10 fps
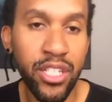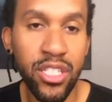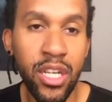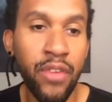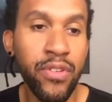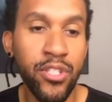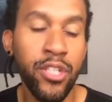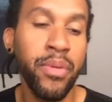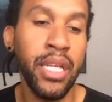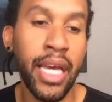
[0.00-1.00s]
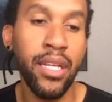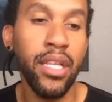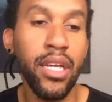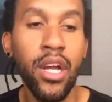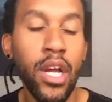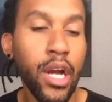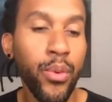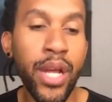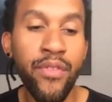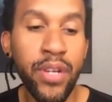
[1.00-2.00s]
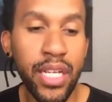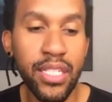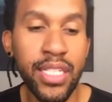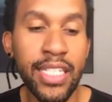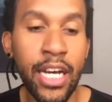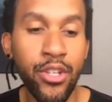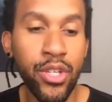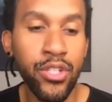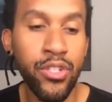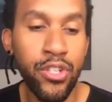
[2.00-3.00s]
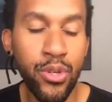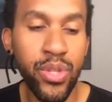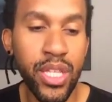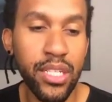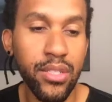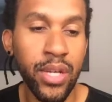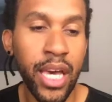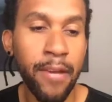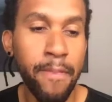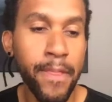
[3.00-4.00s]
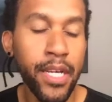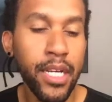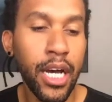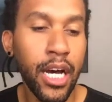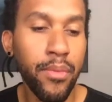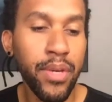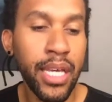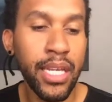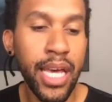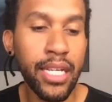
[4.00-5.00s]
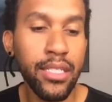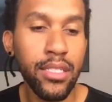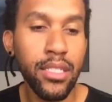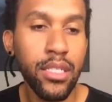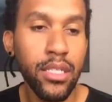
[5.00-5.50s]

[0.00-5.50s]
Just cover the shipping and handling, or whatever it is. That's how you could do this. Okay. Hit next.